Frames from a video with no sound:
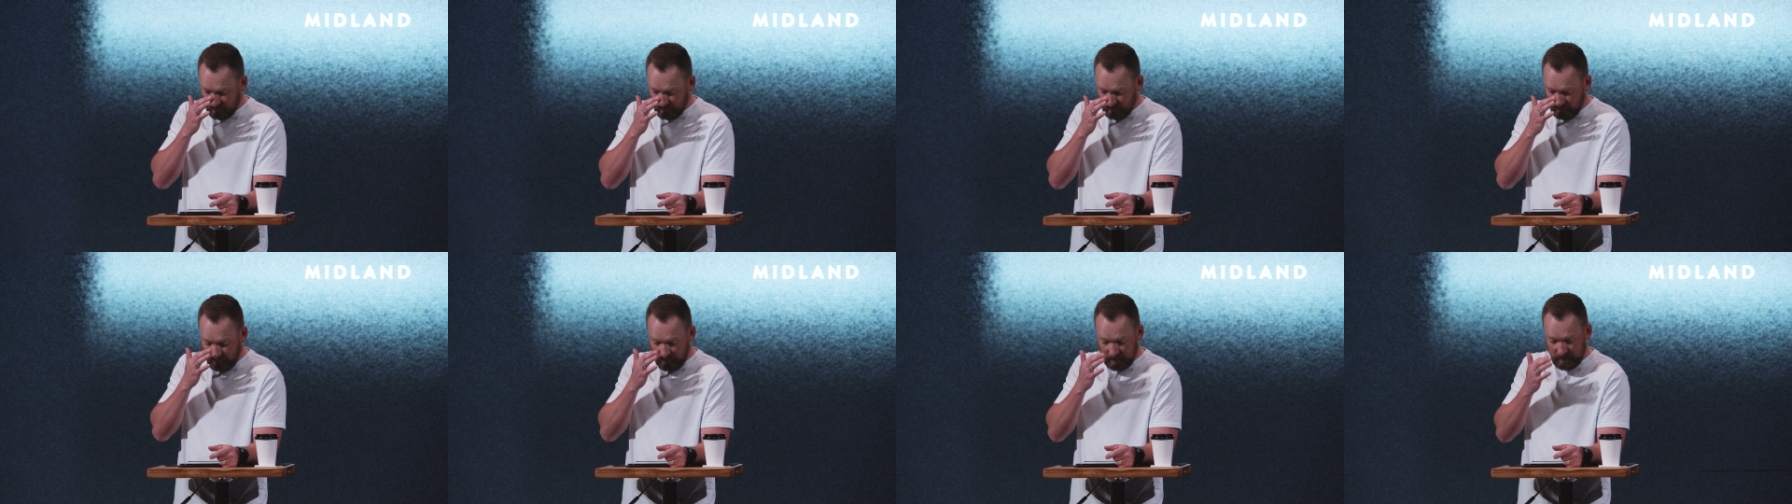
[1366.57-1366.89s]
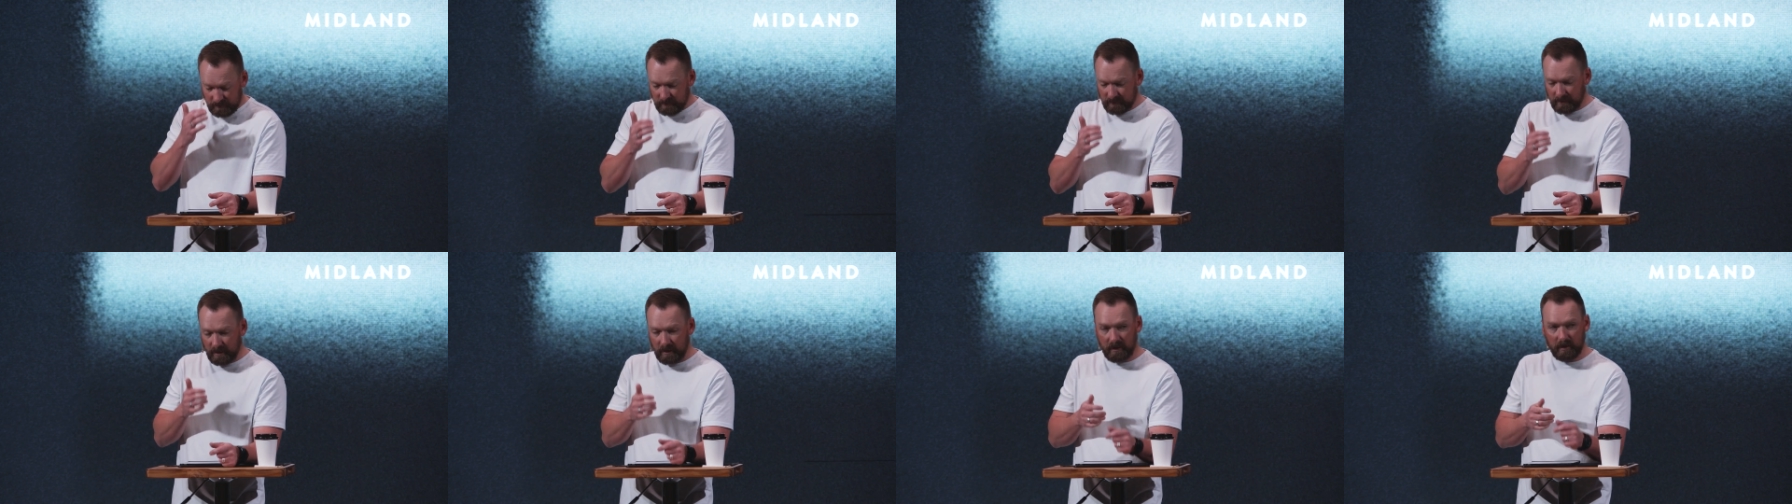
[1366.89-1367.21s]

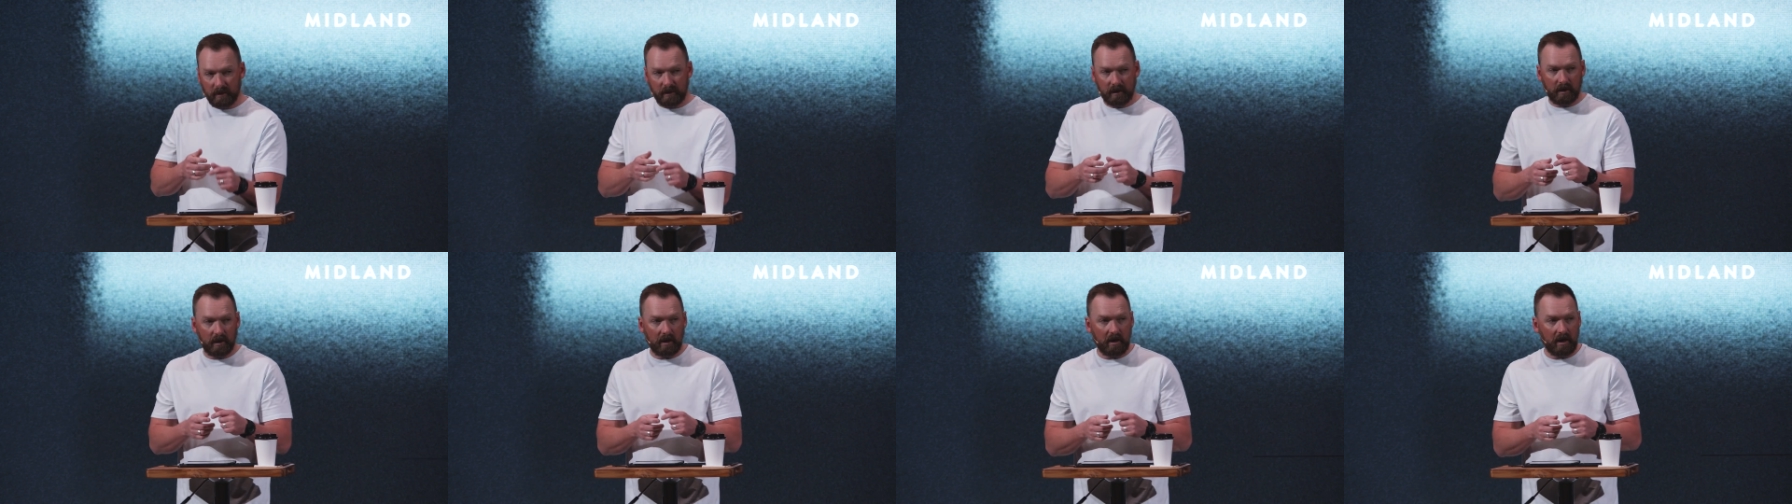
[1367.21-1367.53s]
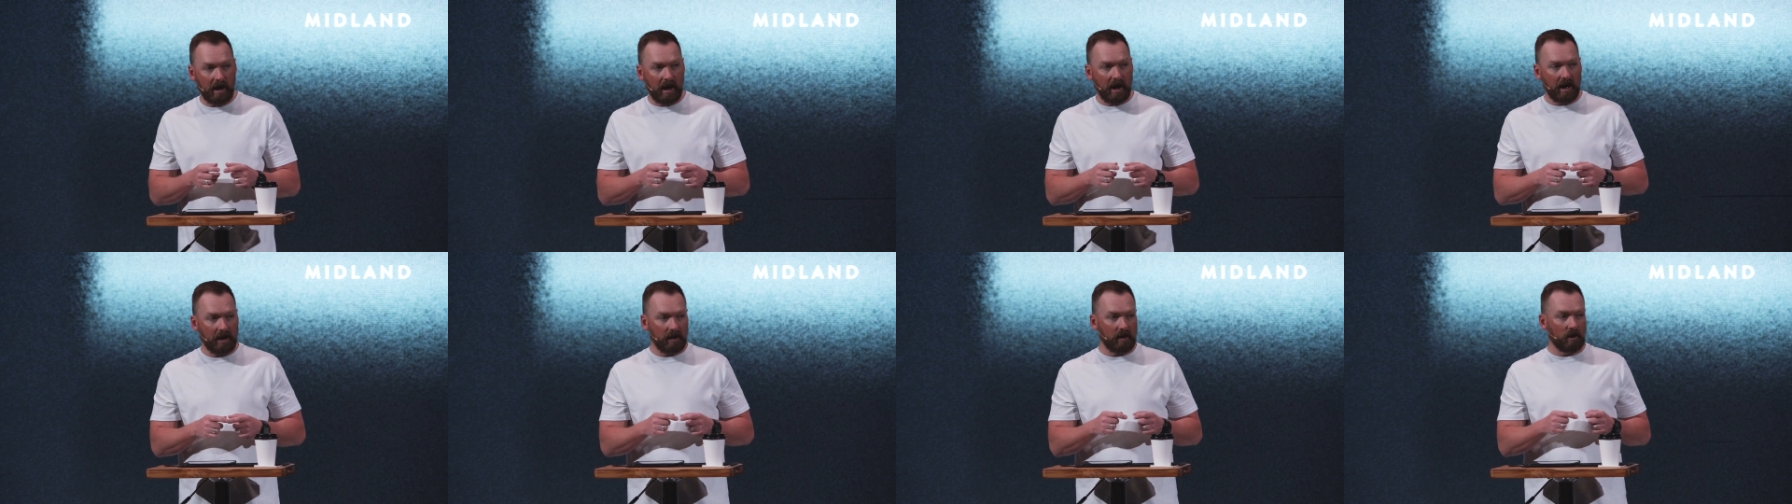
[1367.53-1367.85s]
He's saying,
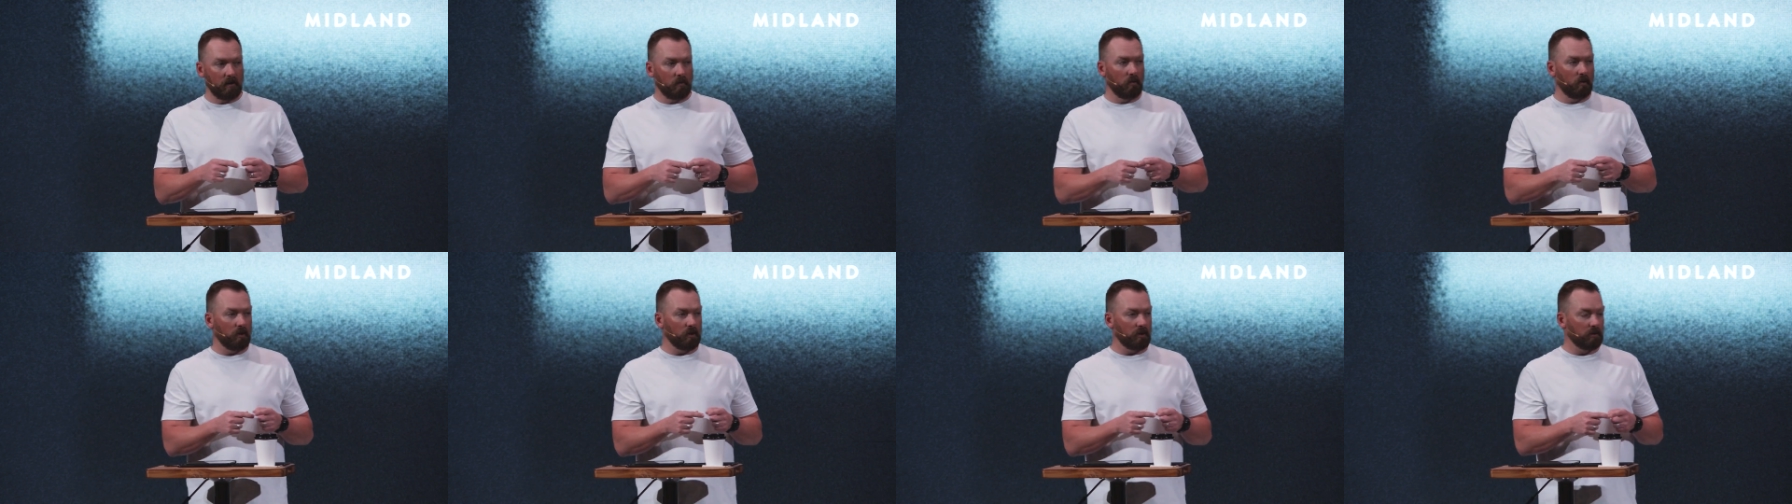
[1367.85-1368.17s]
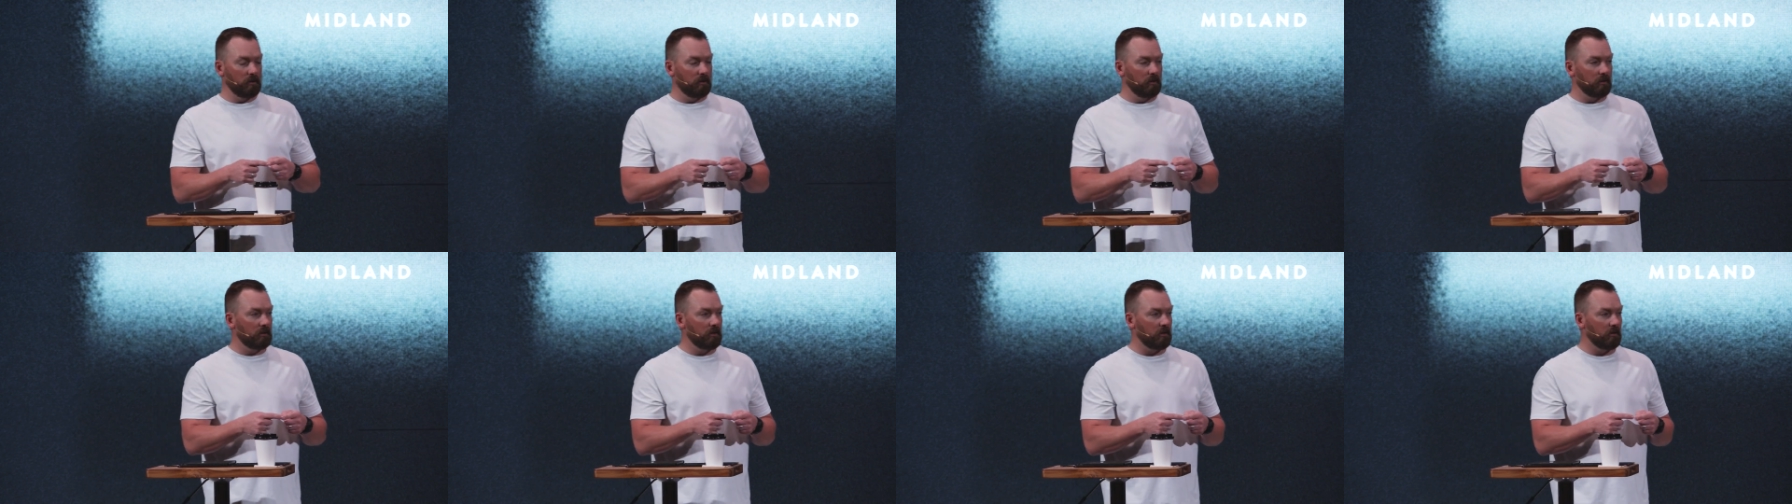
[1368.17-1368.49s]
I am what
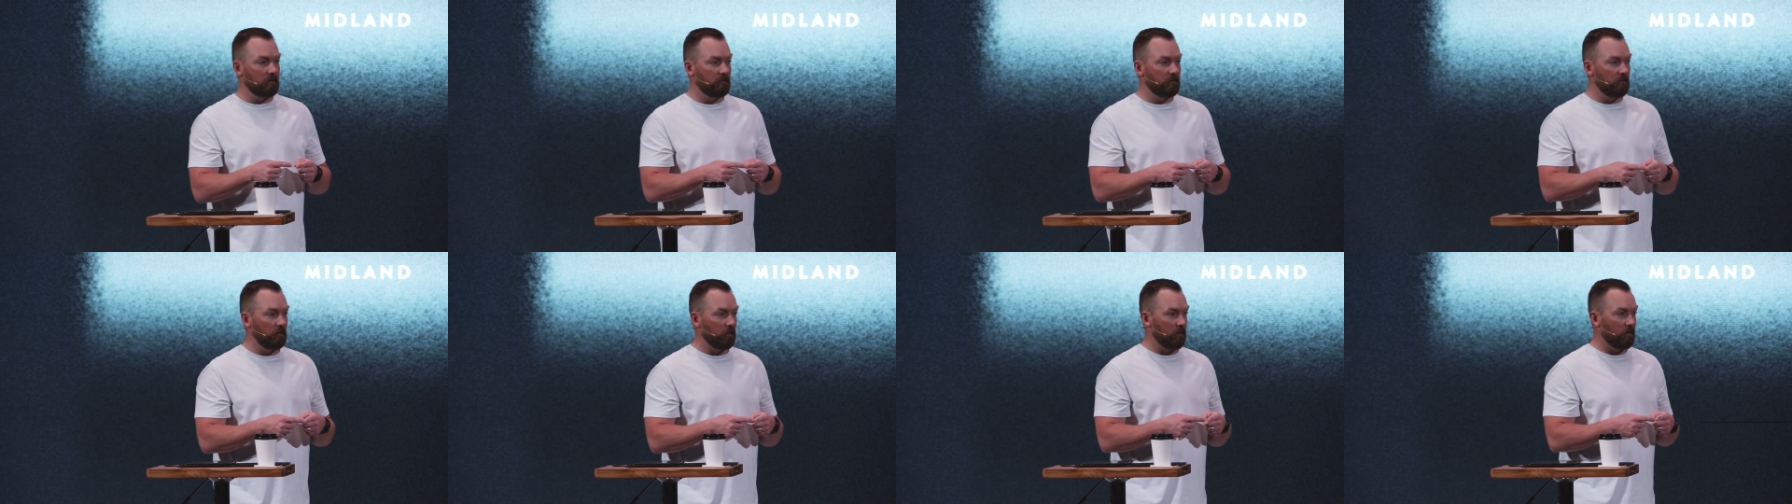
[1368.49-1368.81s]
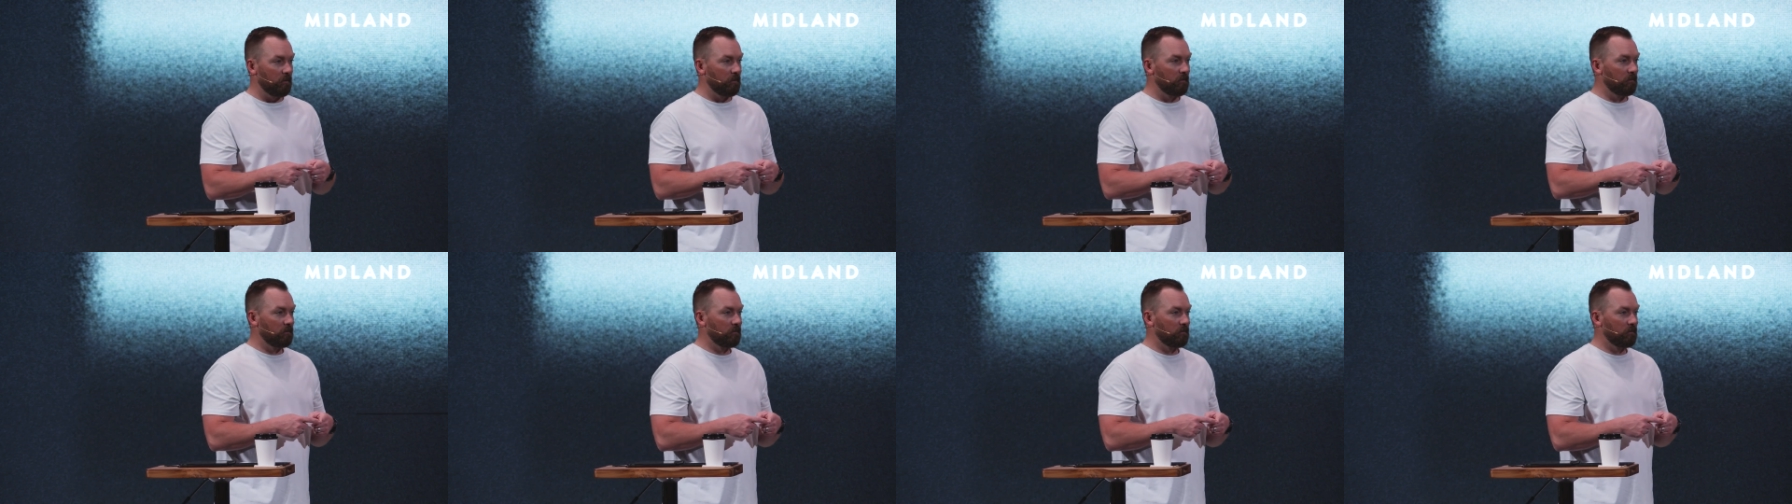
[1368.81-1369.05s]
you're looking for.